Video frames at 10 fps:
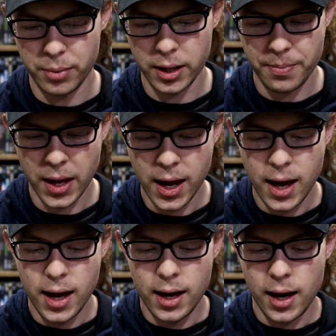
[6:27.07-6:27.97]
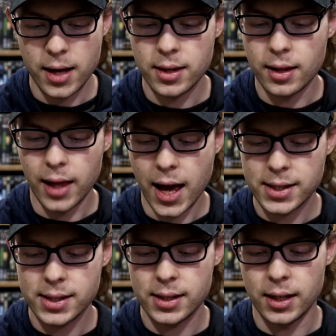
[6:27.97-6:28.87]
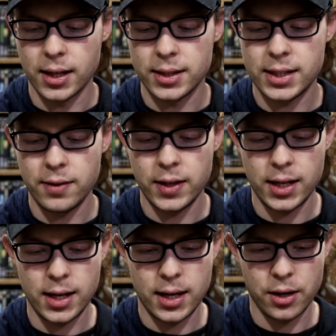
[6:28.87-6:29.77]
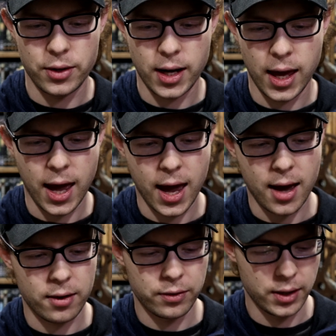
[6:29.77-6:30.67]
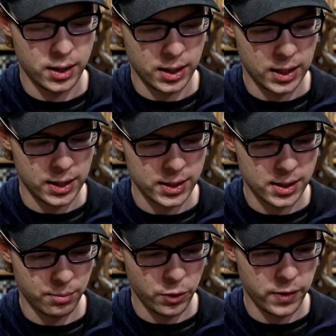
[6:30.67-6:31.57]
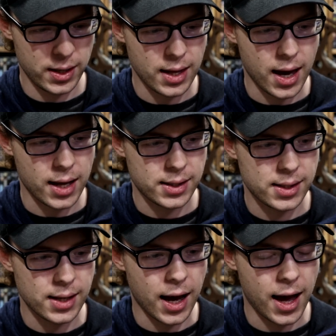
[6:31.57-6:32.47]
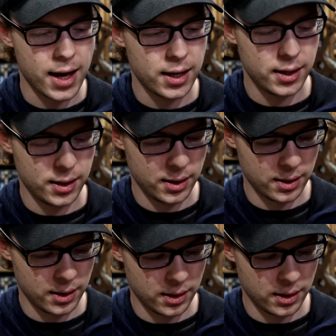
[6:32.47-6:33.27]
But and then the last DVD here that I have, this is a movie that I